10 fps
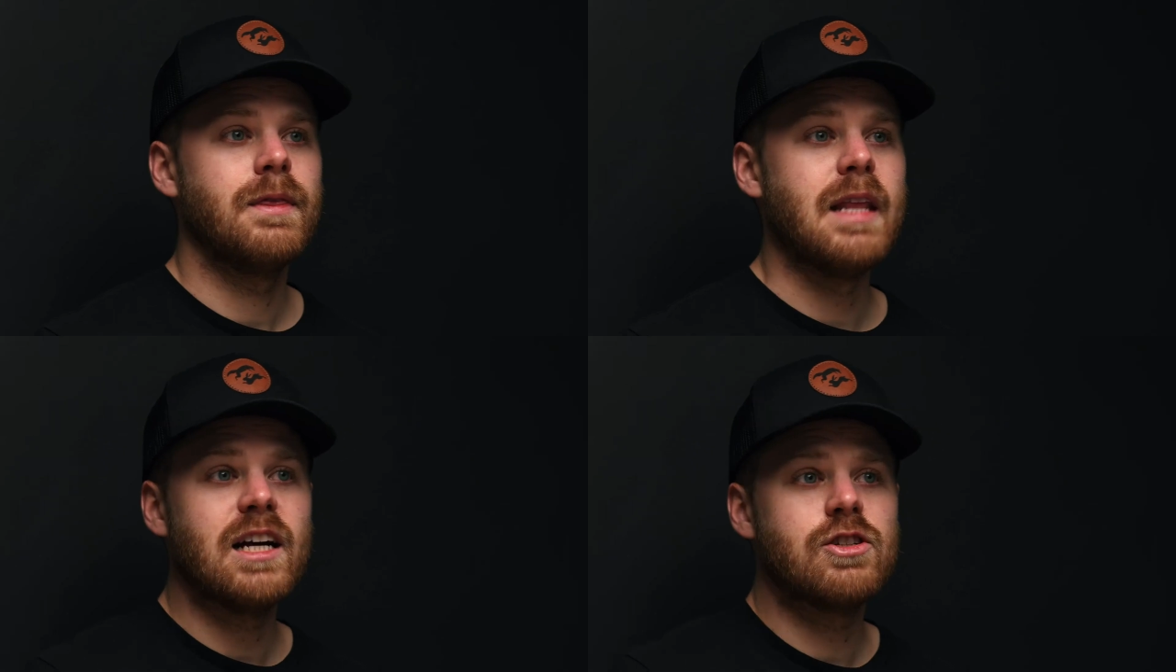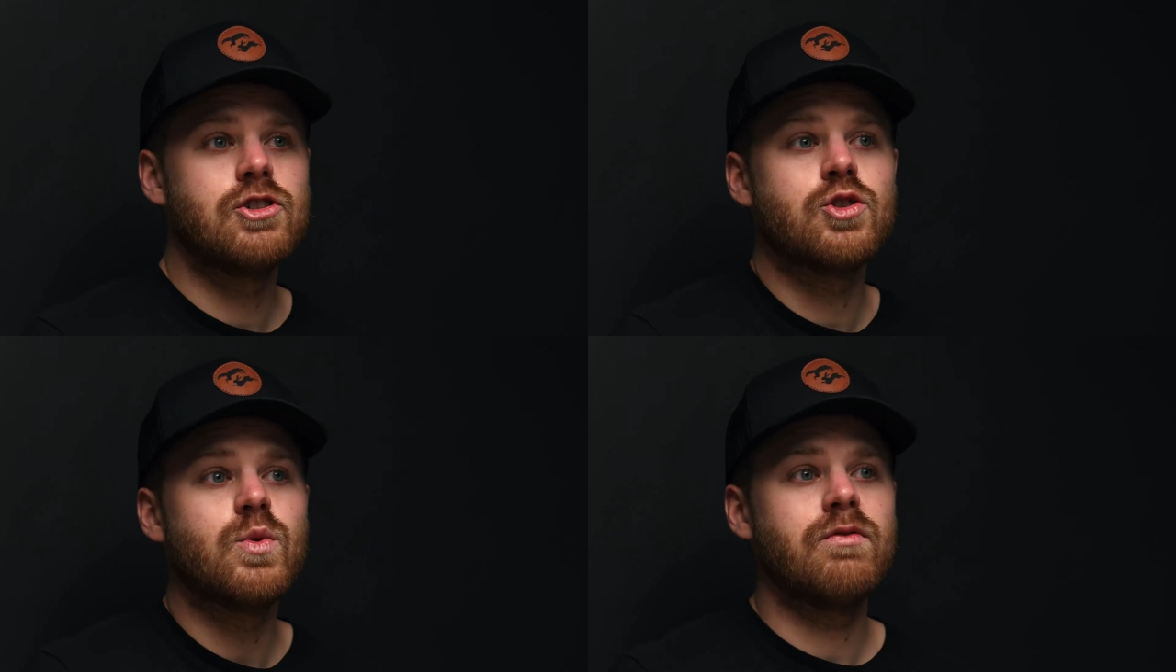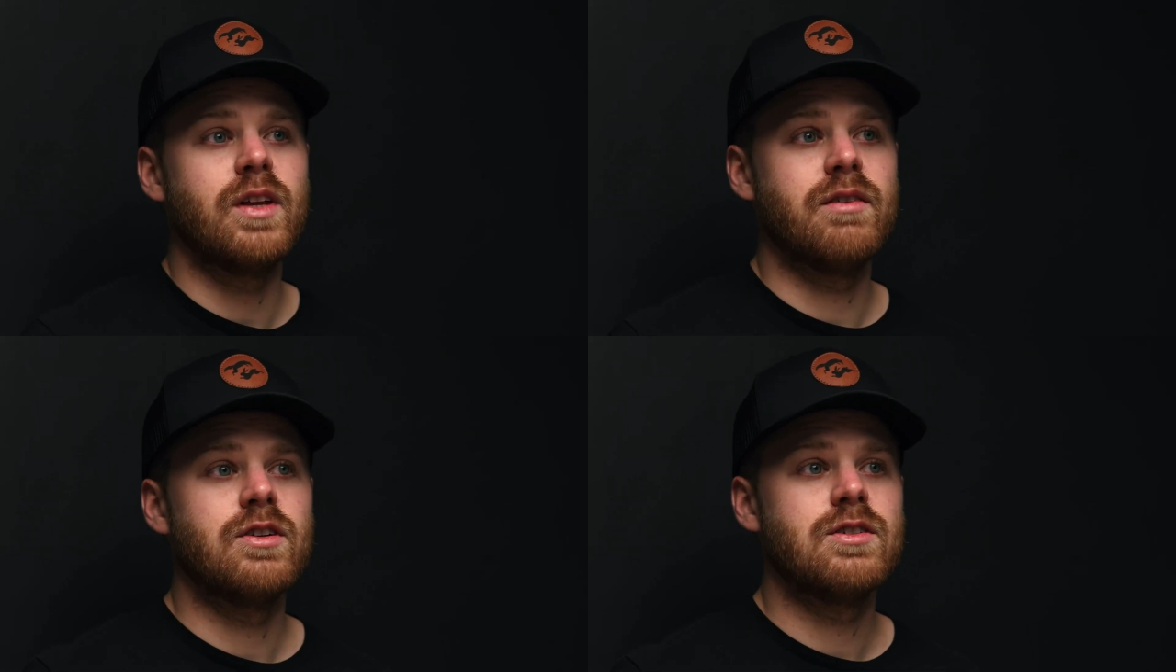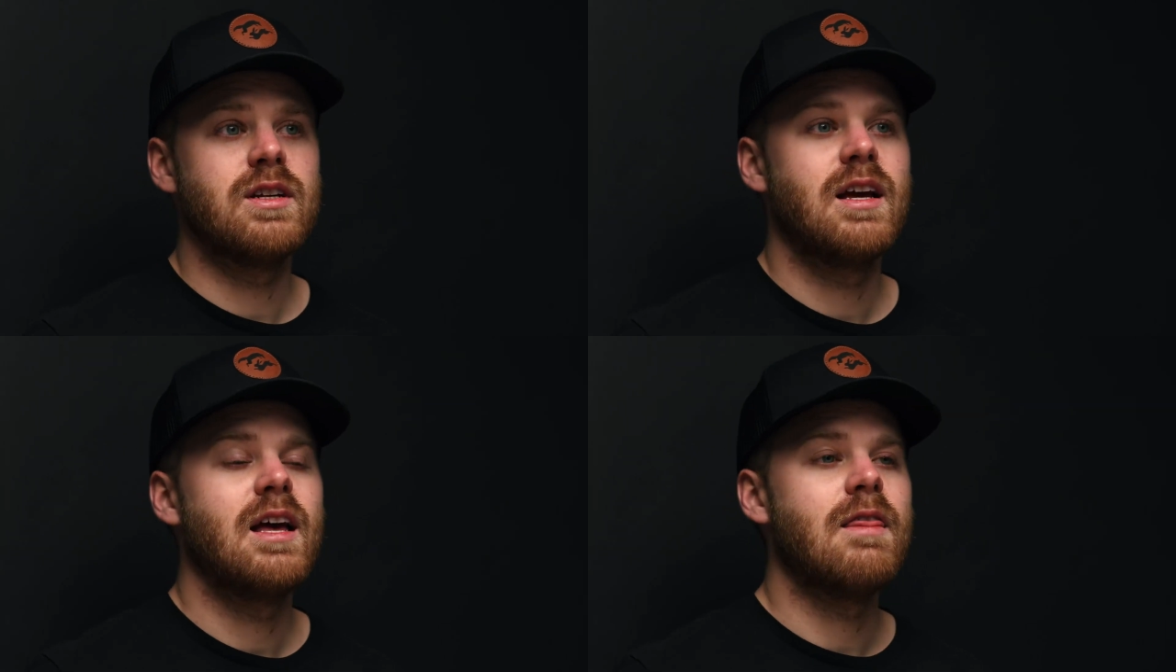Next, your sweet flavors.
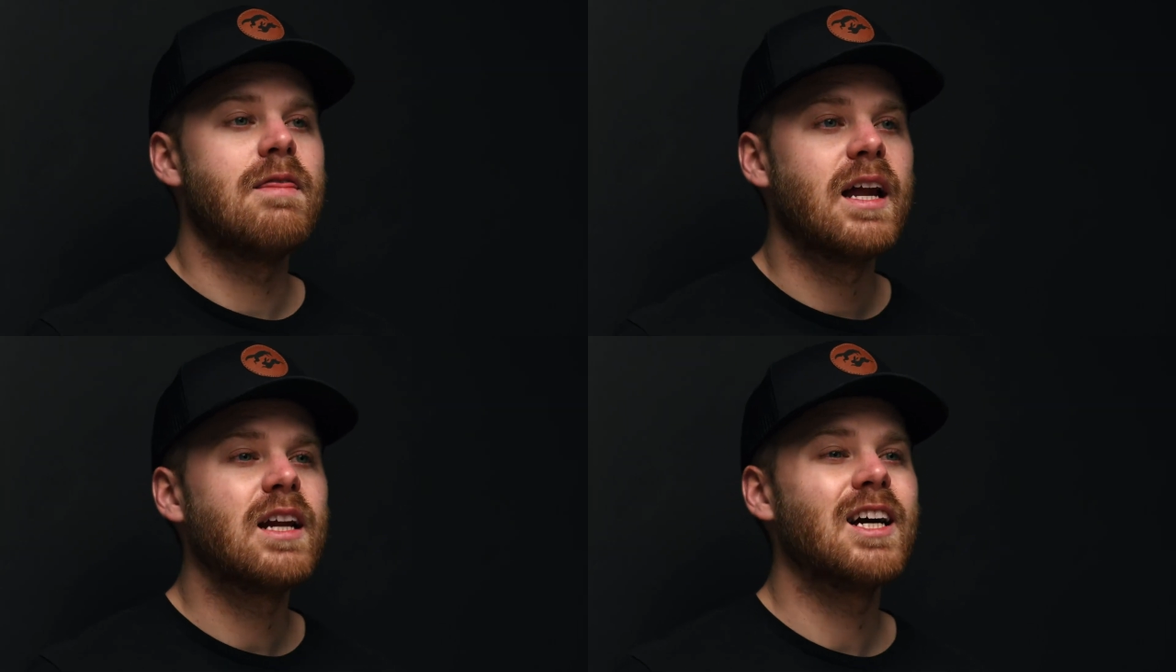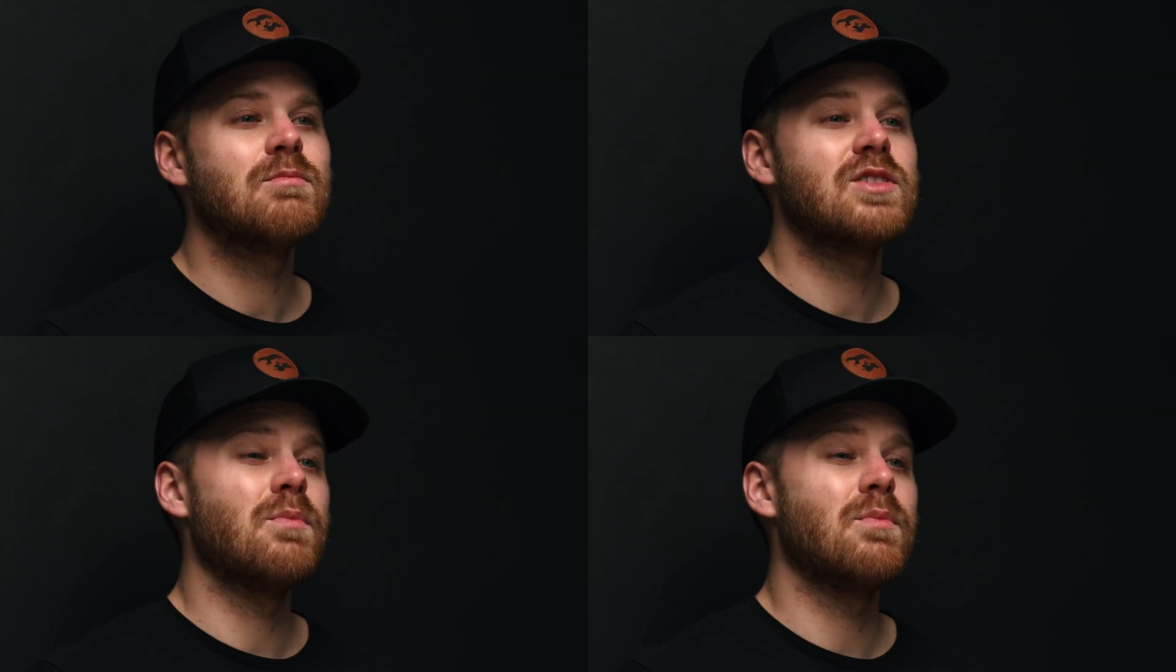Then comes the